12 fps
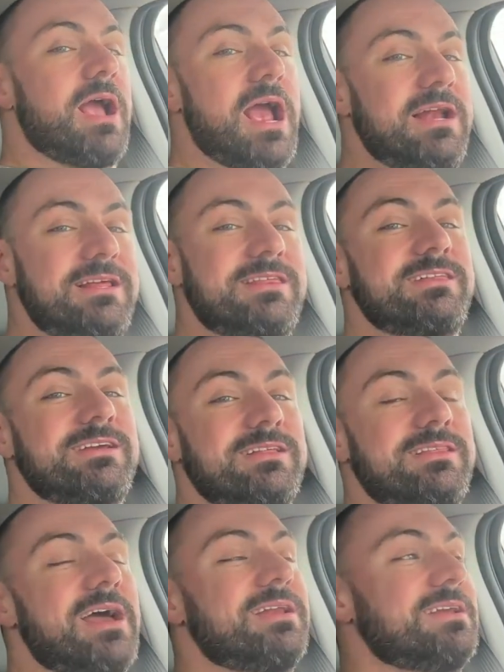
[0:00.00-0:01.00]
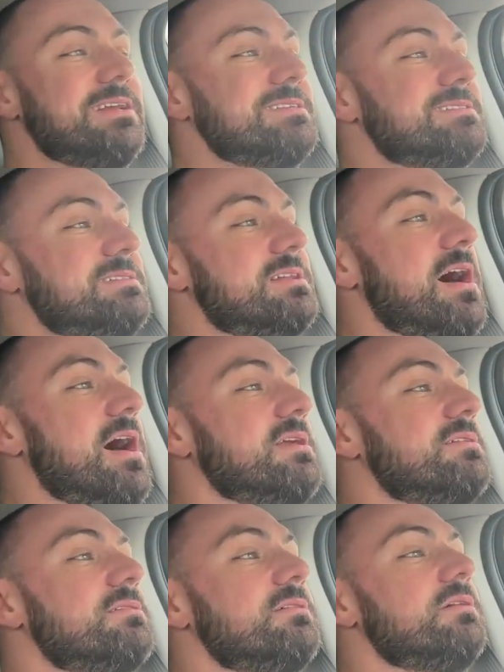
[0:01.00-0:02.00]
anything that is not
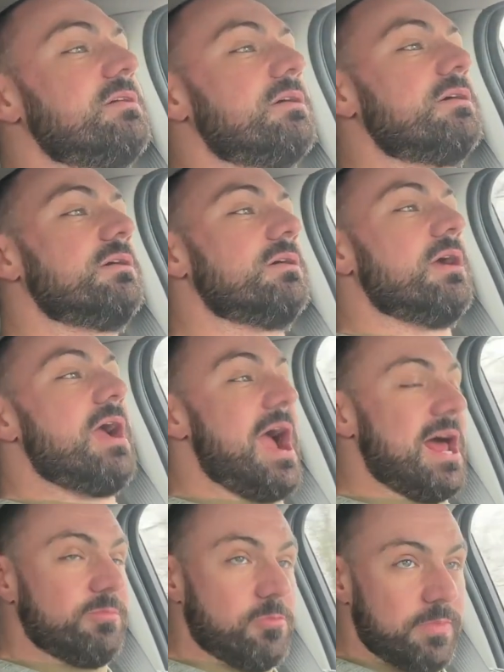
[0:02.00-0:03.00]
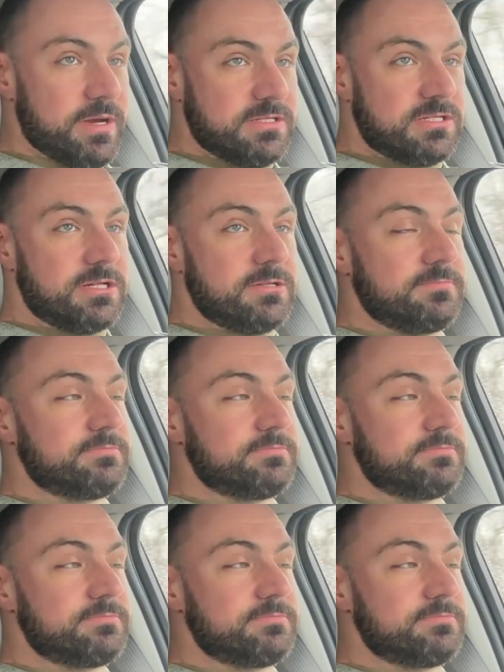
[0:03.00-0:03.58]
animal based.